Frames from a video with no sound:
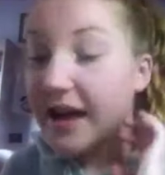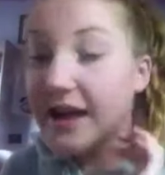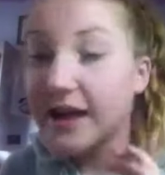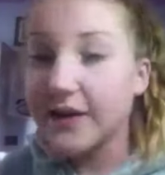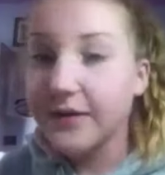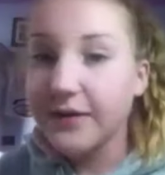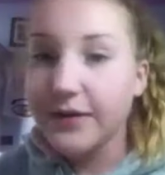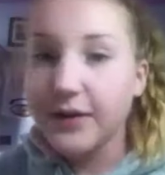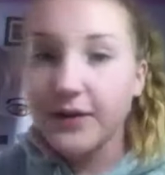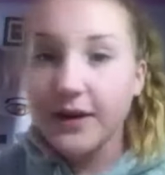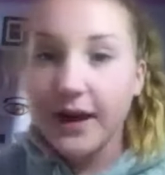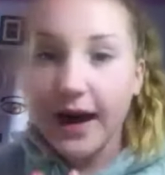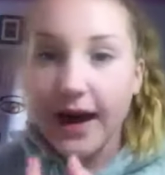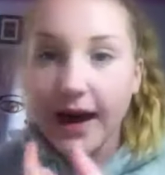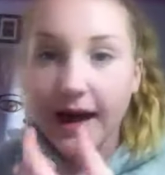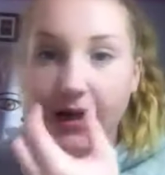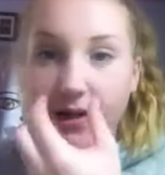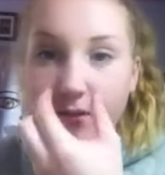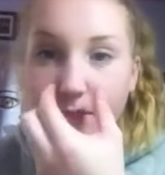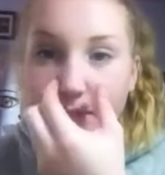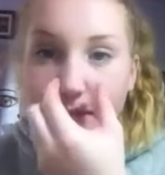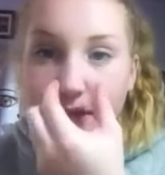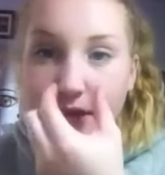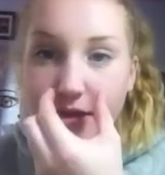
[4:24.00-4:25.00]
If you had
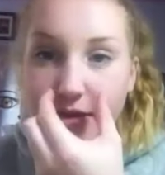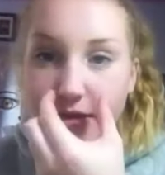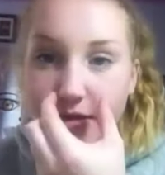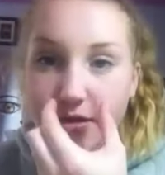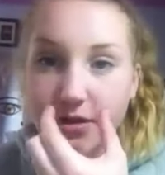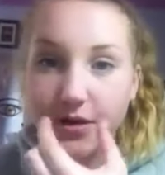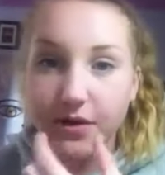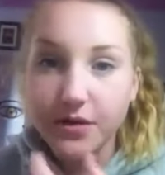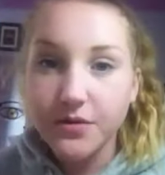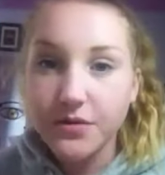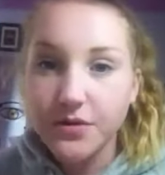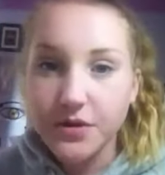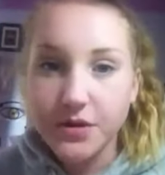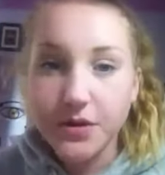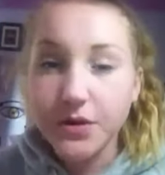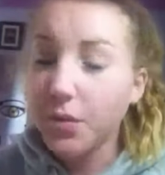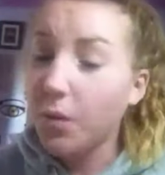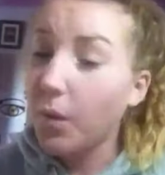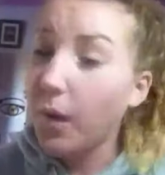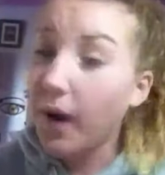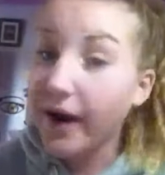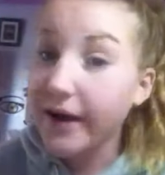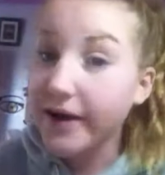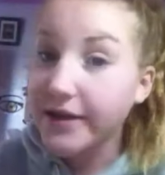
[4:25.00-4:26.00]
a bigger nose or
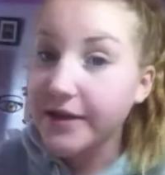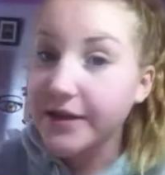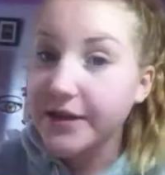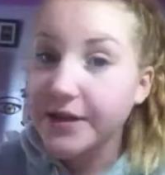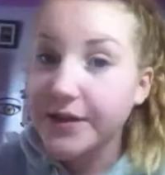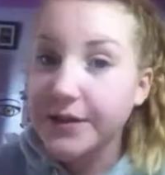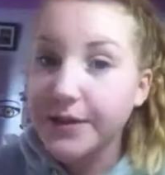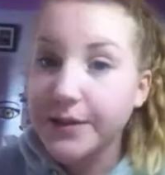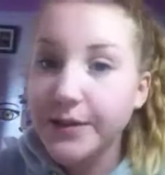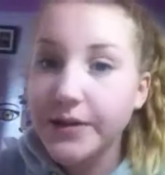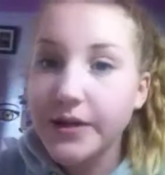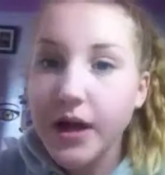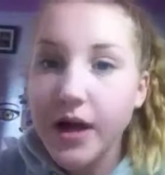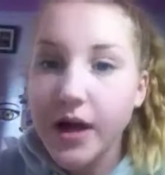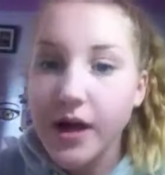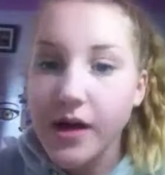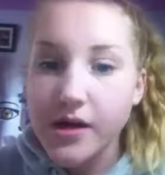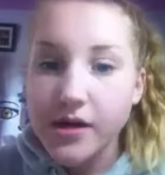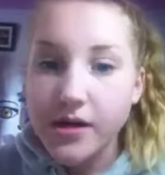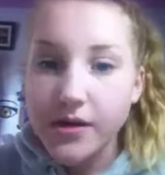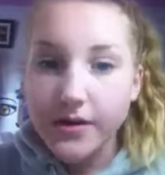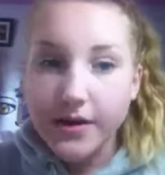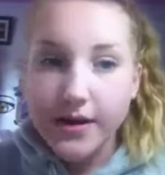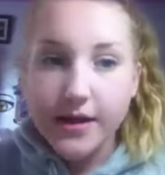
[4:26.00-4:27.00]
a wider nose,
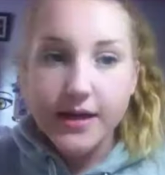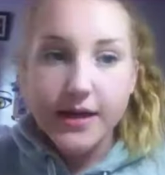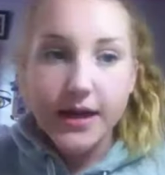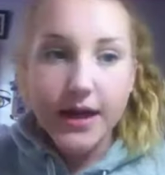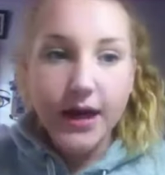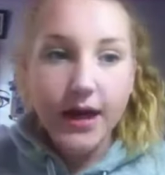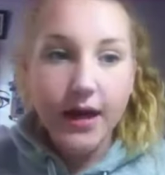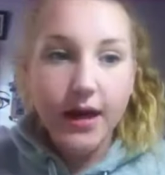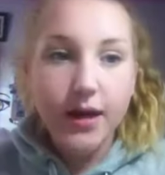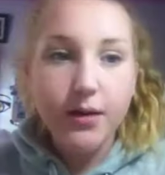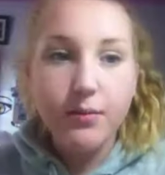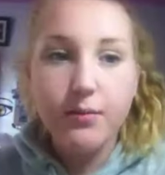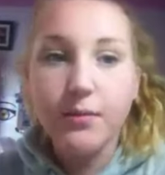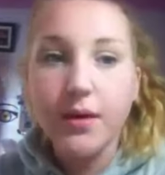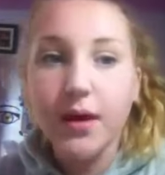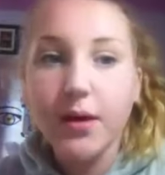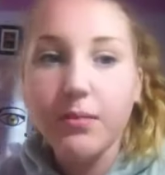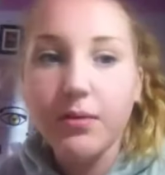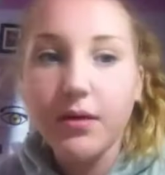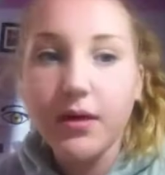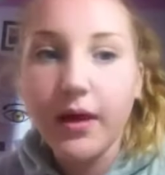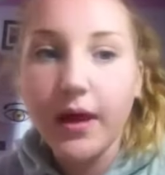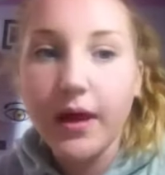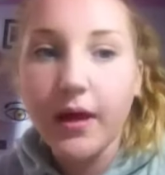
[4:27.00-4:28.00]
you could take
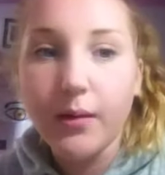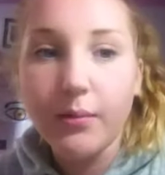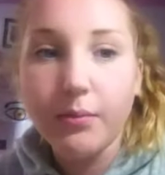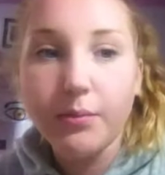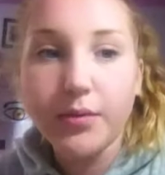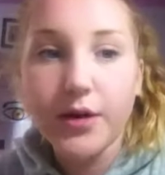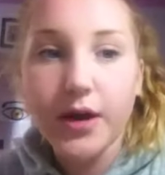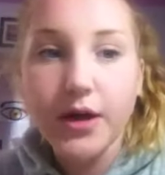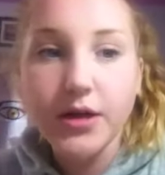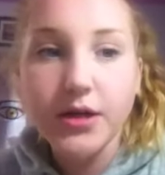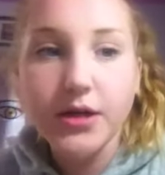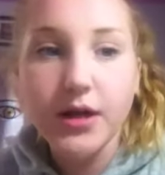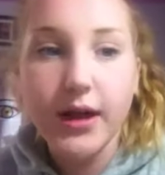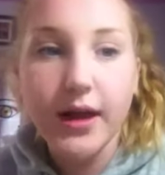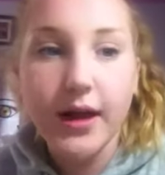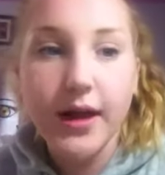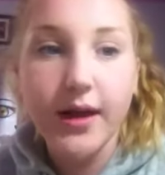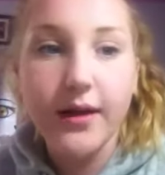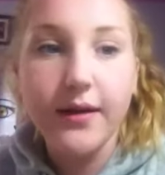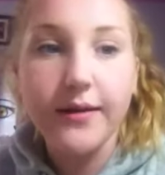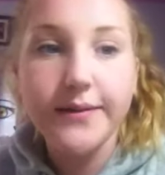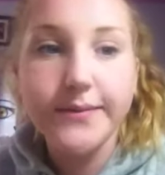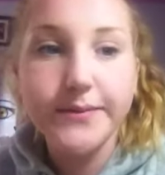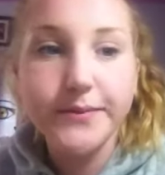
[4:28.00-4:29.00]
maybe like a brush
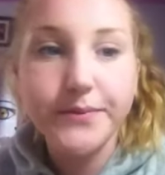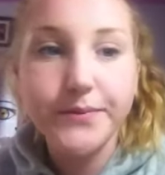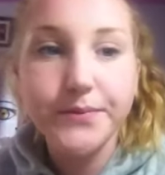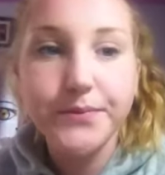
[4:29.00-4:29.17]
like